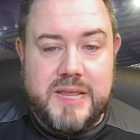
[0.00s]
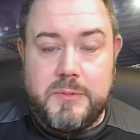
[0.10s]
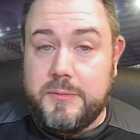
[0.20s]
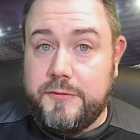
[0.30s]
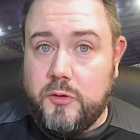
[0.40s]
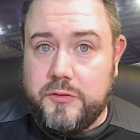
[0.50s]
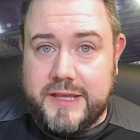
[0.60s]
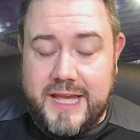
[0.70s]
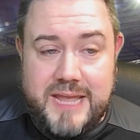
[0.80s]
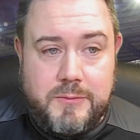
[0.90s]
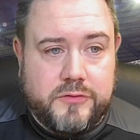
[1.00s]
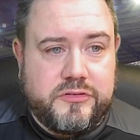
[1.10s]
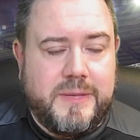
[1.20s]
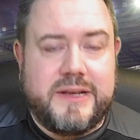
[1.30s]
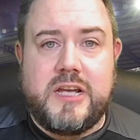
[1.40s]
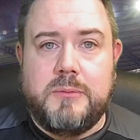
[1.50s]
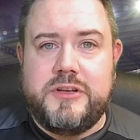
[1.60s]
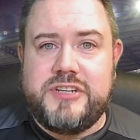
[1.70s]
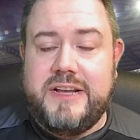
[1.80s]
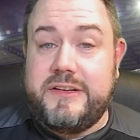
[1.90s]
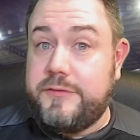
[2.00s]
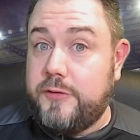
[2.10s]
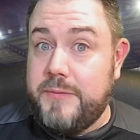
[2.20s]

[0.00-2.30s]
But before the game, Oxford made a couple of changes from